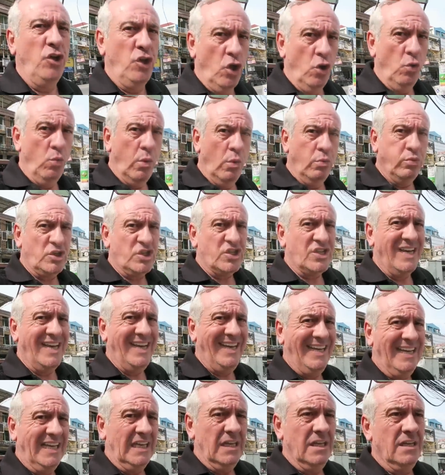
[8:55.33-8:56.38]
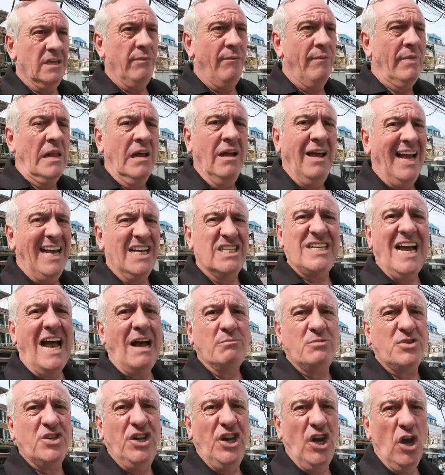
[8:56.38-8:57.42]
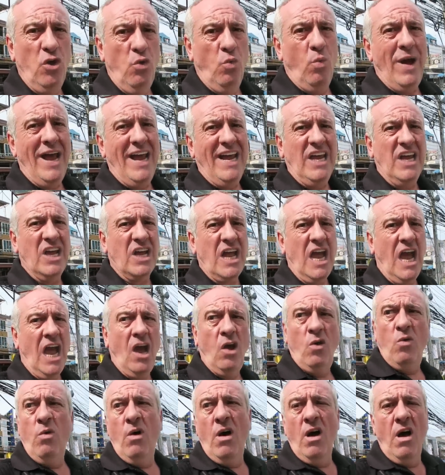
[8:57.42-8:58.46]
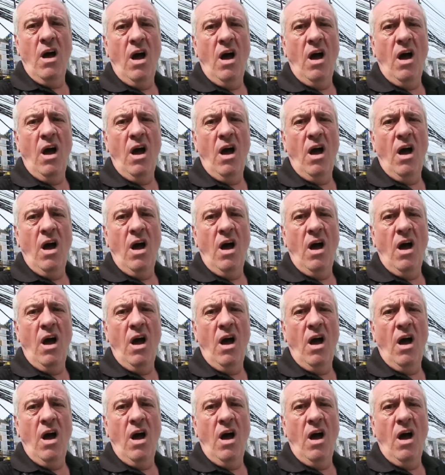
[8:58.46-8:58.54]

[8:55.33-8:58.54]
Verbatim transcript: You will see. It's up to you where you go.